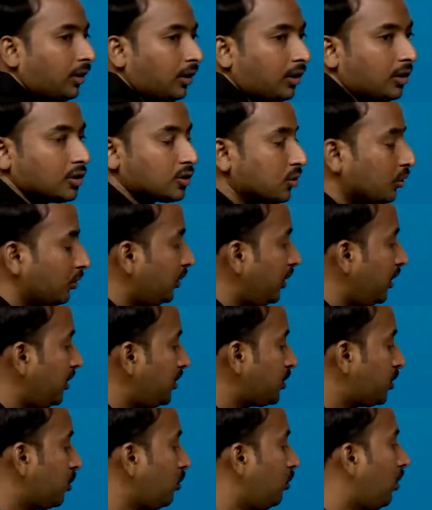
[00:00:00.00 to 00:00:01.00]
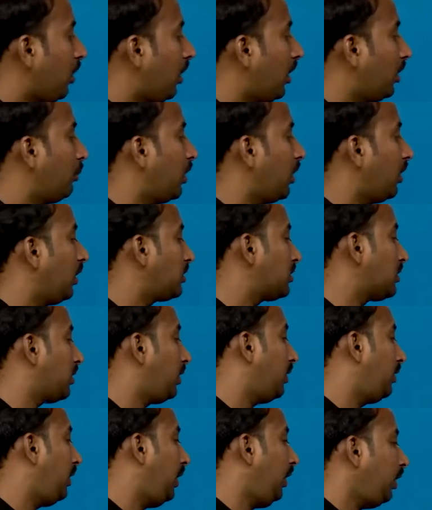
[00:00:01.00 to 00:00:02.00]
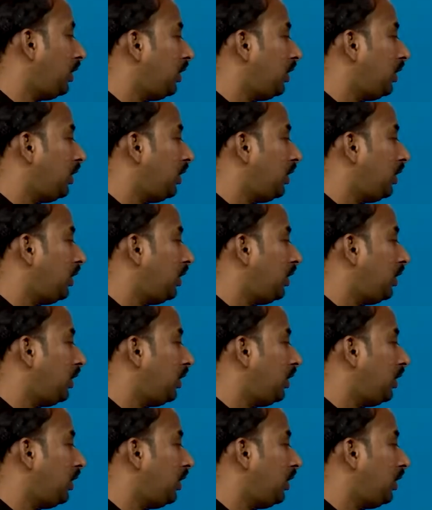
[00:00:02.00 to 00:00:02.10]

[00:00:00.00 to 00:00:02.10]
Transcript: So these 2 orbitals in the